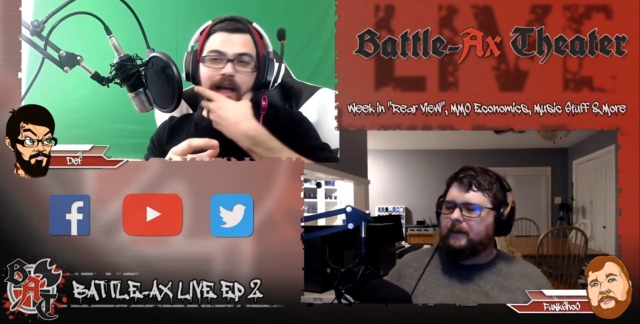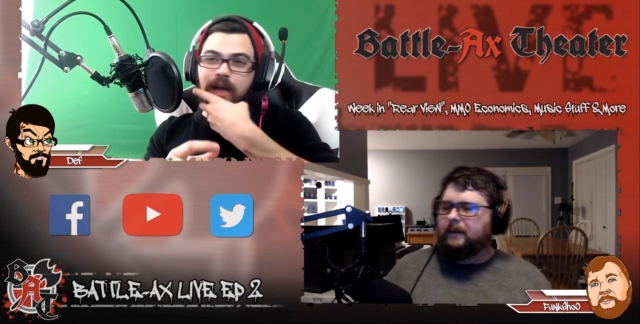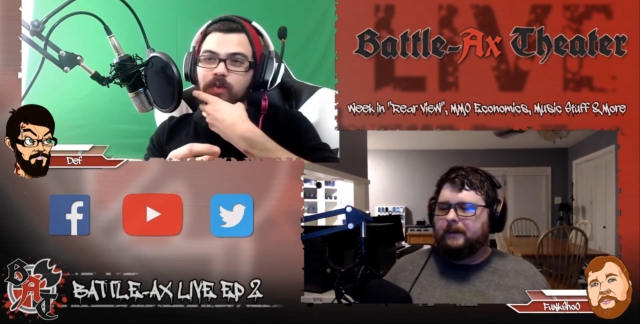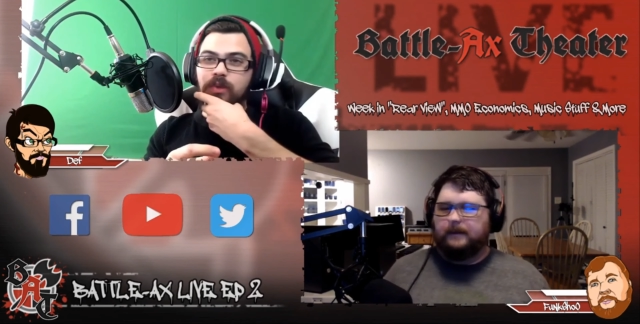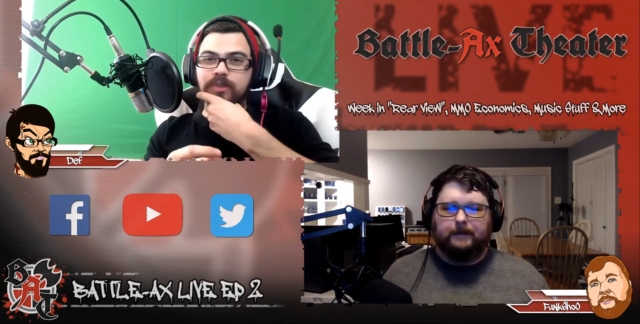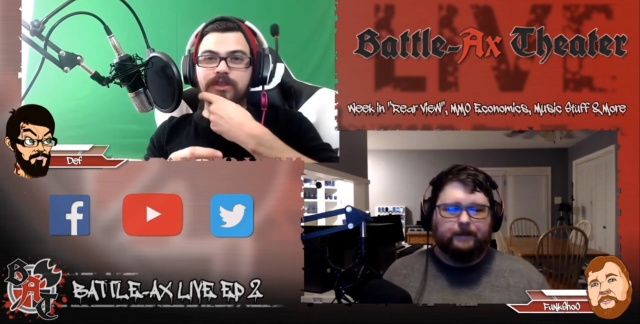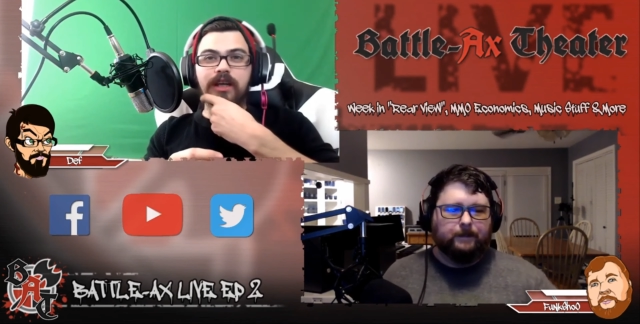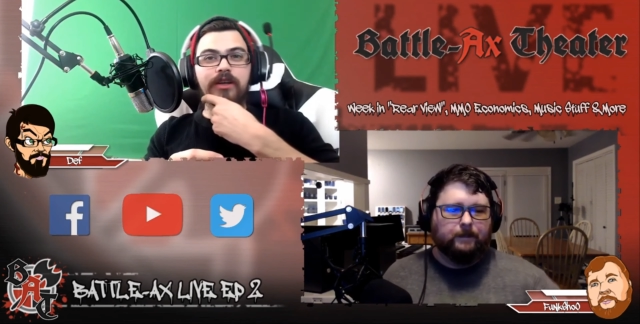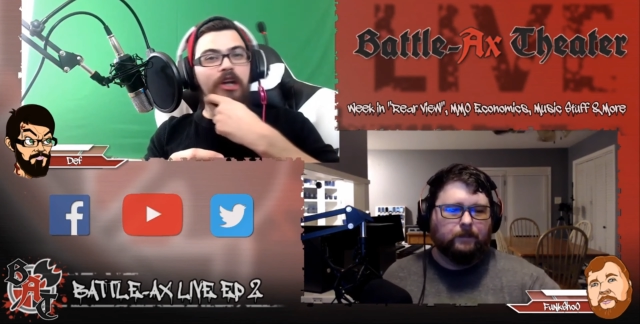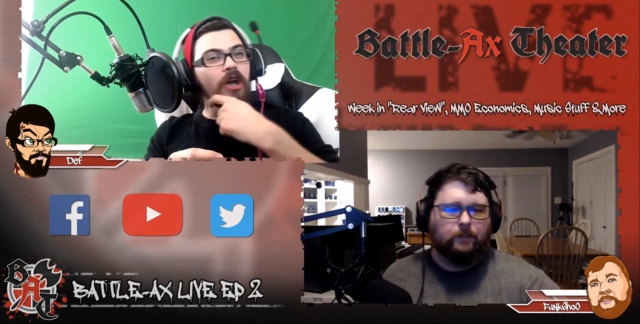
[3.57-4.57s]
Speaker 1: I will say,
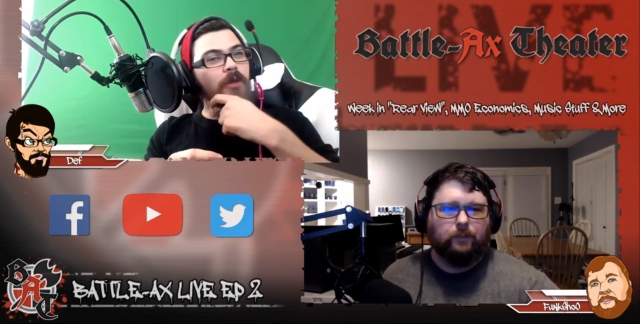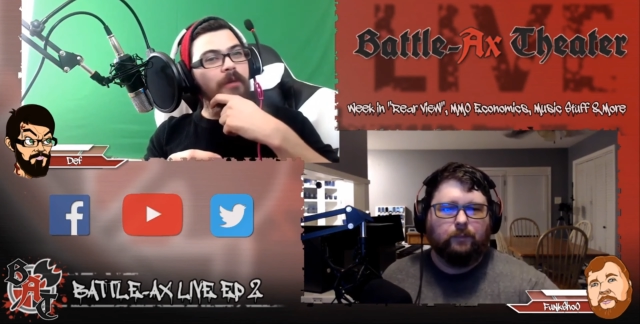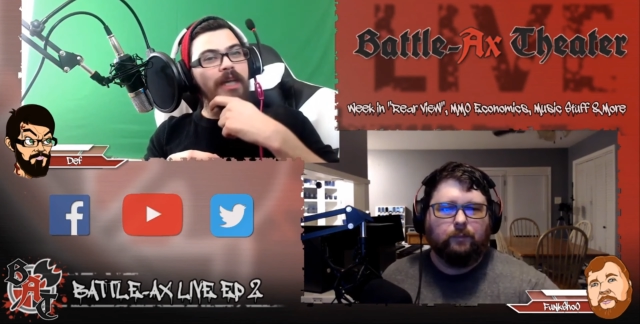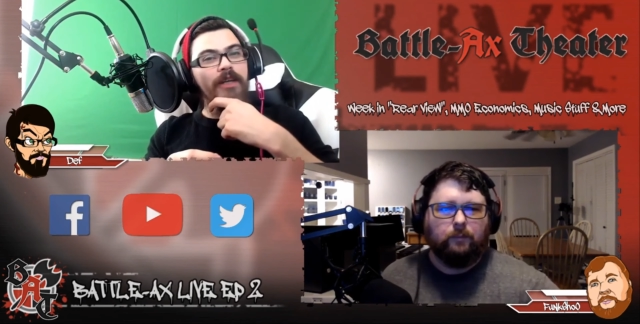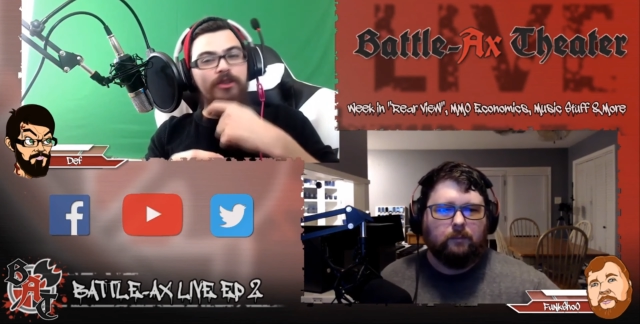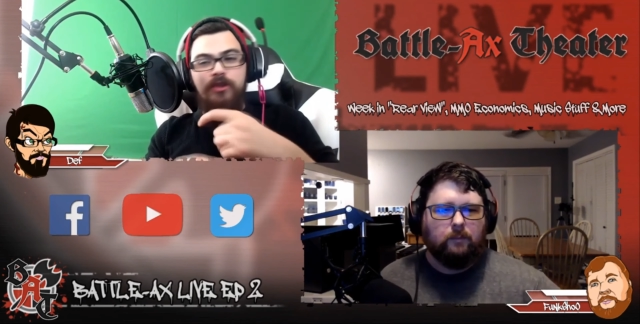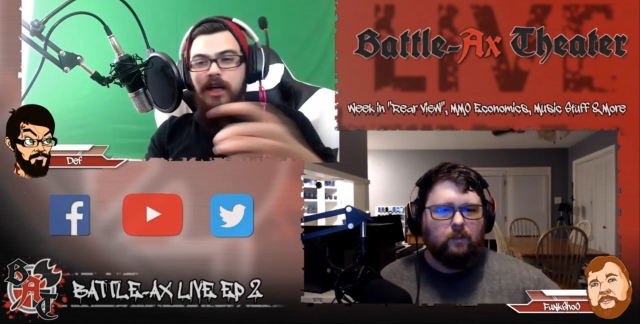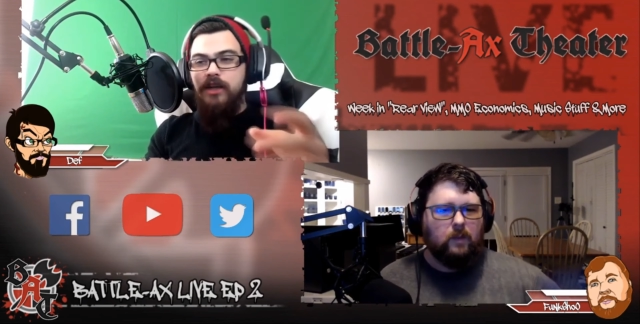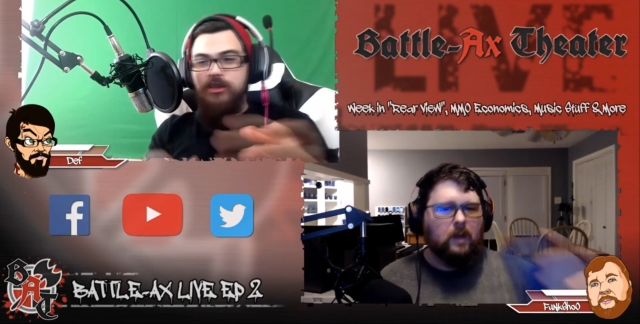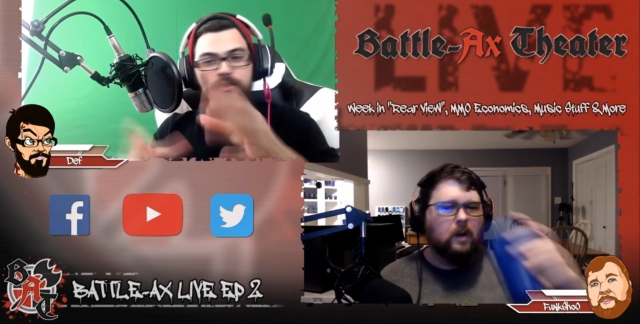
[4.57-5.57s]
no, man, you got
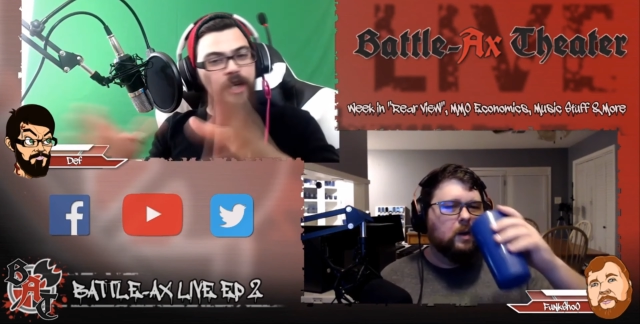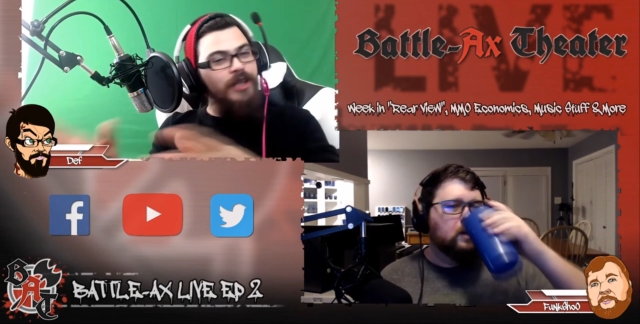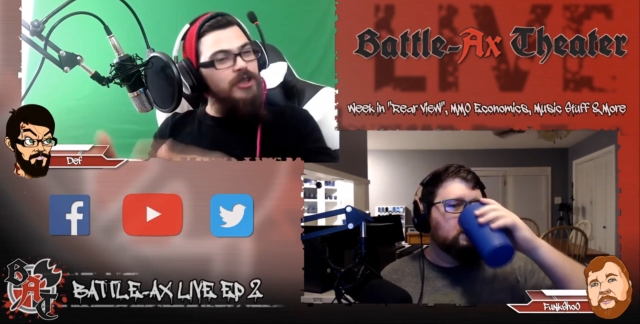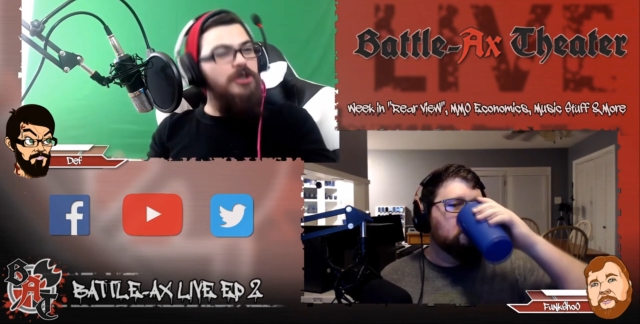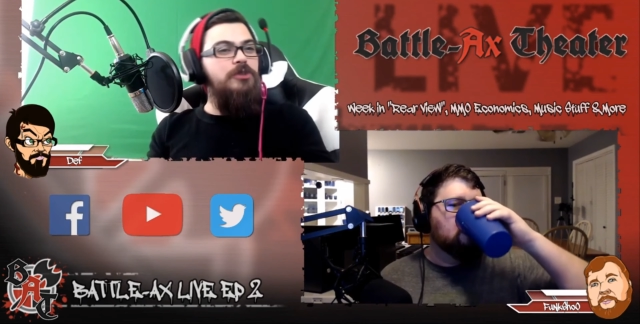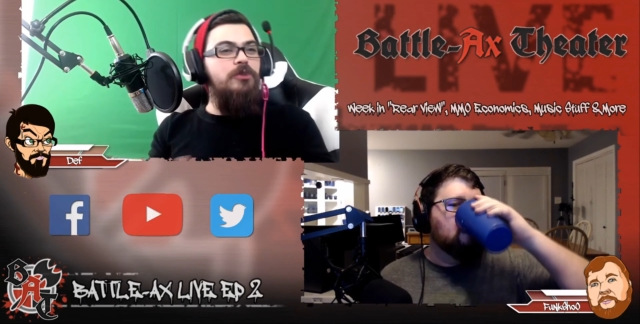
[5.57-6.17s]
your rents too.